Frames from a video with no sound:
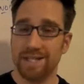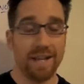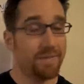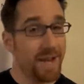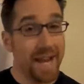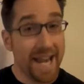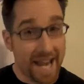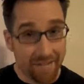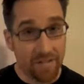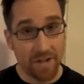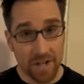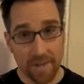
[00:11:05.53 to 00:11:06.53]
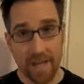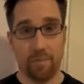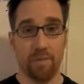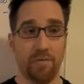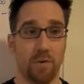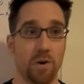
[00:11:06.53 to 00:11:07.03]
They've never done that
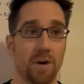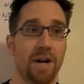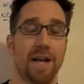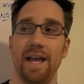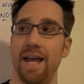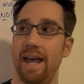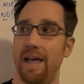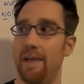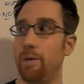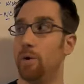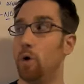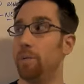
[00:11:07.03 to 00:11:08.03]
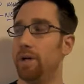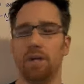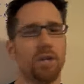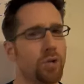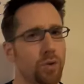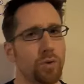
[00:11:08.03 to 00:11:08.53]
before, and that would open a
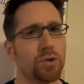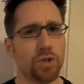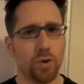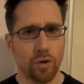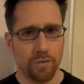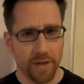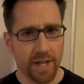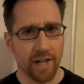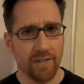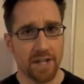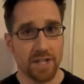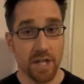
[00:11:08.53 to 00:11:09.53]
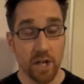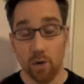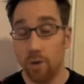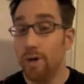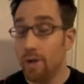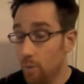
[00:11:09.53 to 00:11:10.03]
huge door for negative
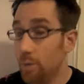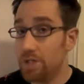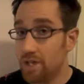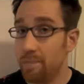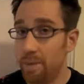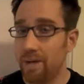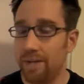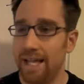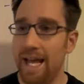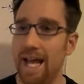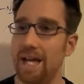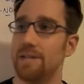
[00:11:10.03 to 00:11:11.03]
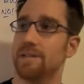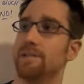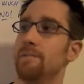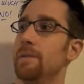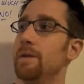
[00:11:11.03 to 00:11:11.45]
SEO, which it apparently has.